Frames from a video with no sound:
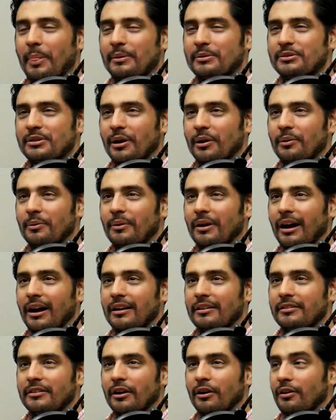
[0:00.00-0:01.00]
So
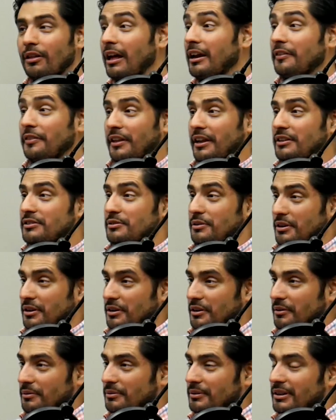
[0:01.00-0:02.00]
there are a lot of things you can
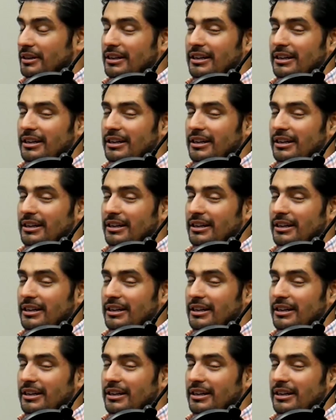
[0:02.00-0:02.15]
do.